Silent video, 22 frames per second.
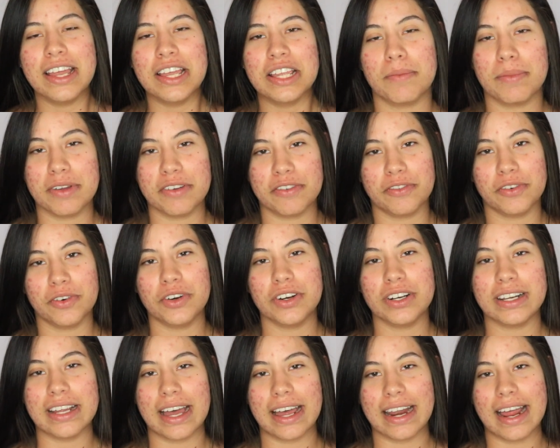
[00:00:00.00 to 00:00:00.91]
But
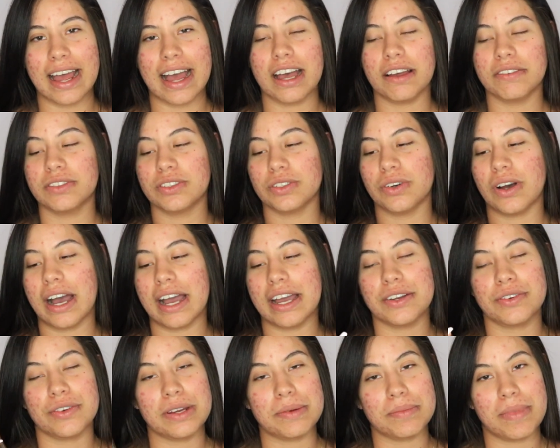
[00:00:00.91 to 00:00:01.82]
before that, I have to
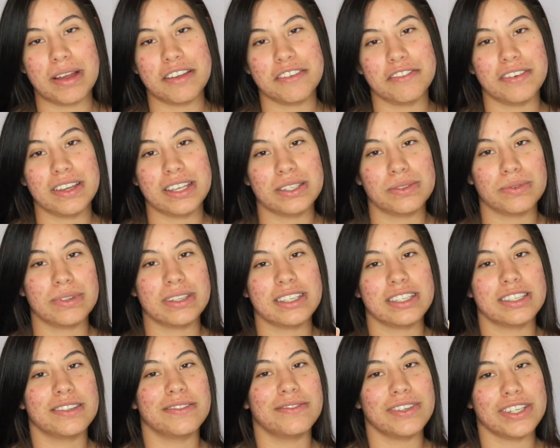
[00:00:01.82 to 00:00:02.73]
hydrate my face with
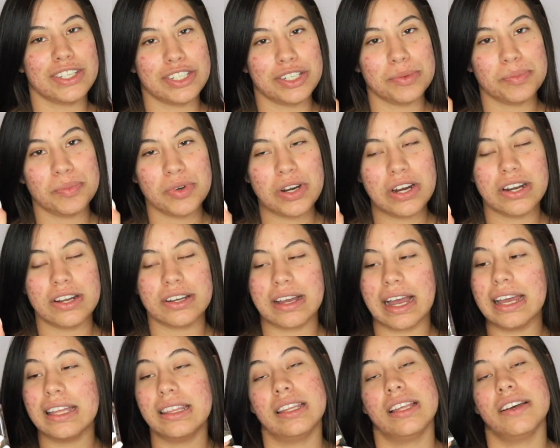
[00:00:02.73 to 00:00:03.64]
this Vichy
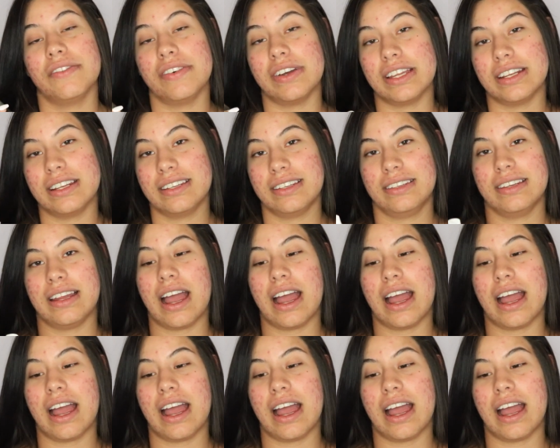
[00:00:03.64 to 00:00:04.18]
product. I love it.